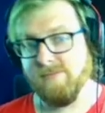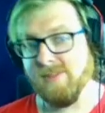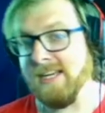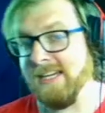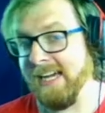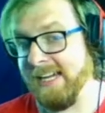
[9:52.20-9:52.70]

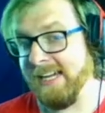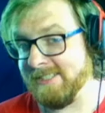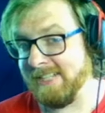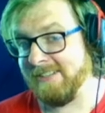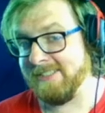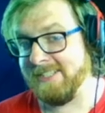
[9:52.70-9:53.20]
Hey,
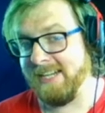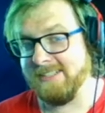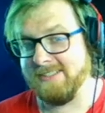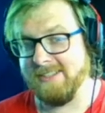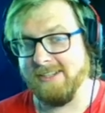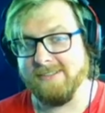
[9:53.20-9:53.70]
sounds
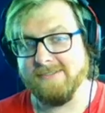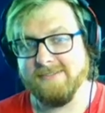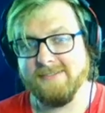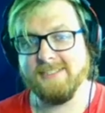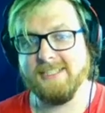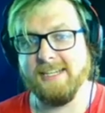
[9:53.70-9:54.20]
nice, though.
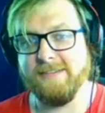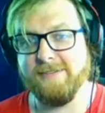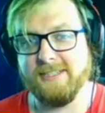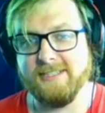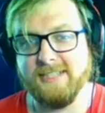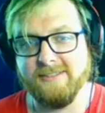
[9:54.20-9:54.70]
This
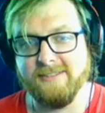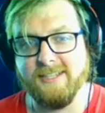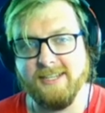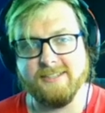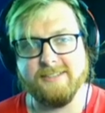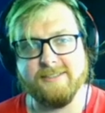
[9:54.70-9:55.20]
definitely sounds
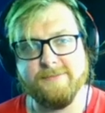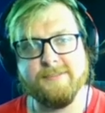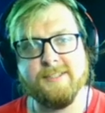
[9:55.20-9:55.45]
nice.